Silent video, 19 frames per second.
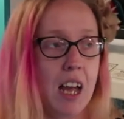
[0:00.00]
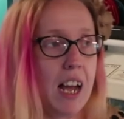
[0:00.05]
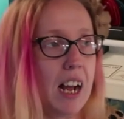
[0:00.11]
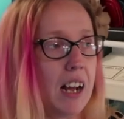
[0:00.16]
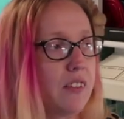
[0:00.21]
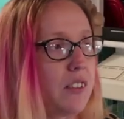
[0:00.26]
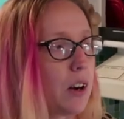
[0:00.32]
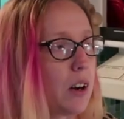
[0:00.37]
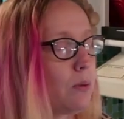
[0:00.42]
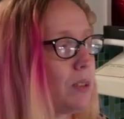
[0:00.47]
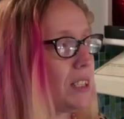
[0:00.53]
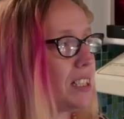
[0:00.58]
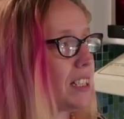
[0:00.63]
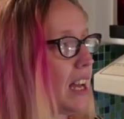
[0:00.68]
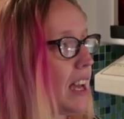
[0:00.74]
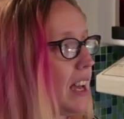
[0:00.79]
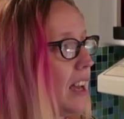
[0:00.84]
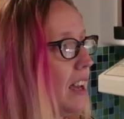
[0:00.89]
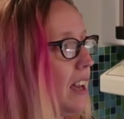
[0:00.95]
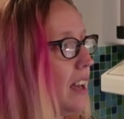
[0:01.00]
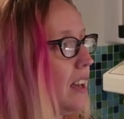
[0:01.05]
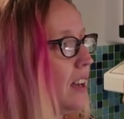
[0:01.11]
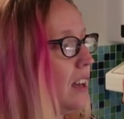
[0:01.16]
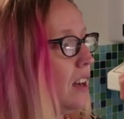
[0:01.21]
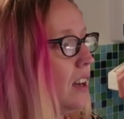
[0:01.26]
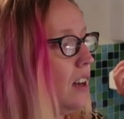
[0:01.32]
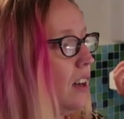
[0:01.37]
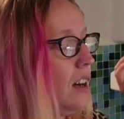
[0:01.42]
and there was
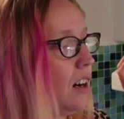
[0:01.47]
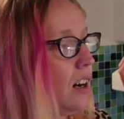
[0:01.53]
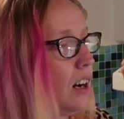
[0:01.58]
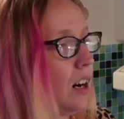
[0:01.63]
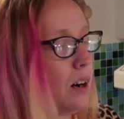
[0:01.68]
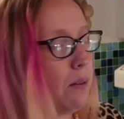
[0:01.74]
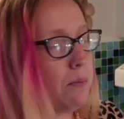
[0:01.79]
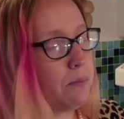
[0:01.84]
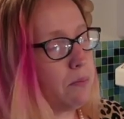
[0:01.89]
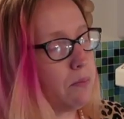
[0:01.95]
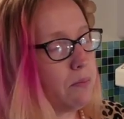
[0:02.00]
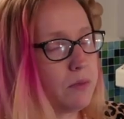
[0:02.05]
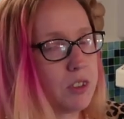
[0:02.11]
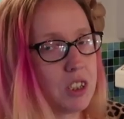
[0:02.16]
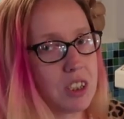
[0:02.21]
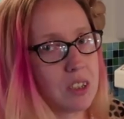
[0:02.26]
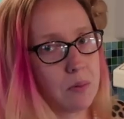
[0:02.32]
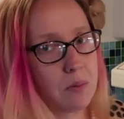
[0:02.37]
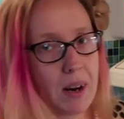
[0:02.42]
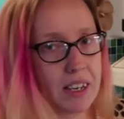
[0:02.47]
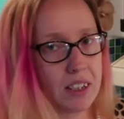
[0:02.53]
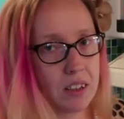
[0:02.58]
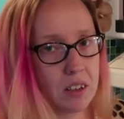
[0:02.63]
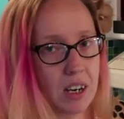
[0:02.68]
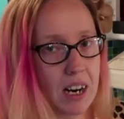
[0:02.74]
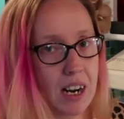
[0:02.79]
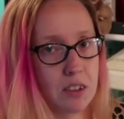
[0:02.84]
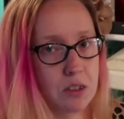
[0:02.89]
just a
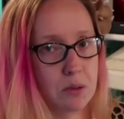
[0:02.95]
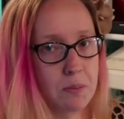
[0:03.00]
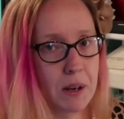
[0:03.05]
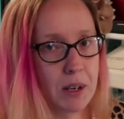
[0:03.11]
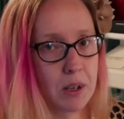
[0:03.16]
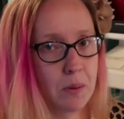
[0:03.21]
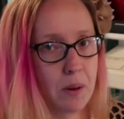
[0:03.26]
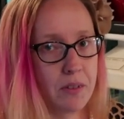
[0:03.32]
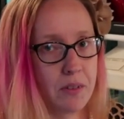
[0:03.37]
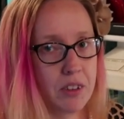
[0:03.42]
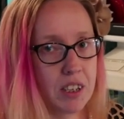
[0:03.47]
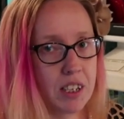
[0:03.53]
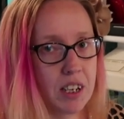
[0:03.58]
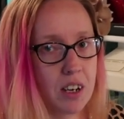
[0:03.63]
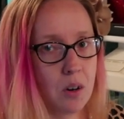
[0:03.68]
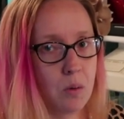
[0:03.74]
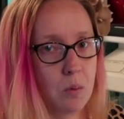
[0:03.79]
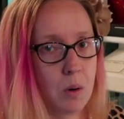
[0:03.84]
regular house microwave in there.